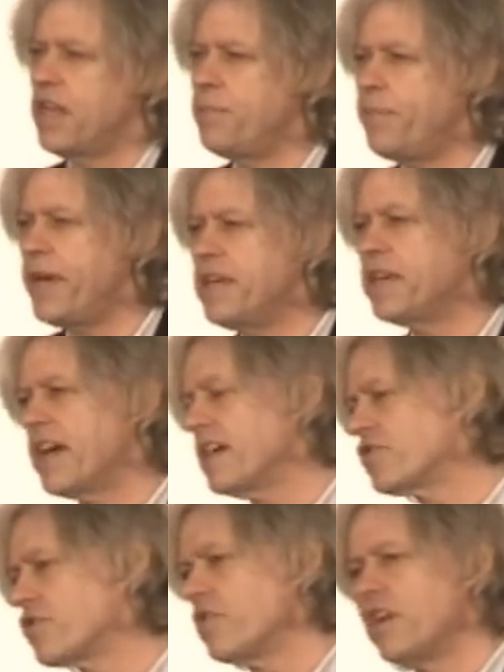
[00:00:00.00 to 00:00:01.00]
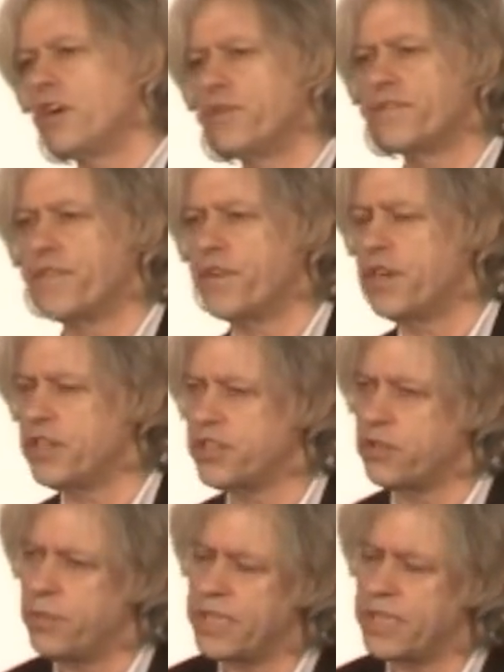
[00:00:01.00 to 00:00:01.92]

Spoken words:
they'd bake extra loaves for us.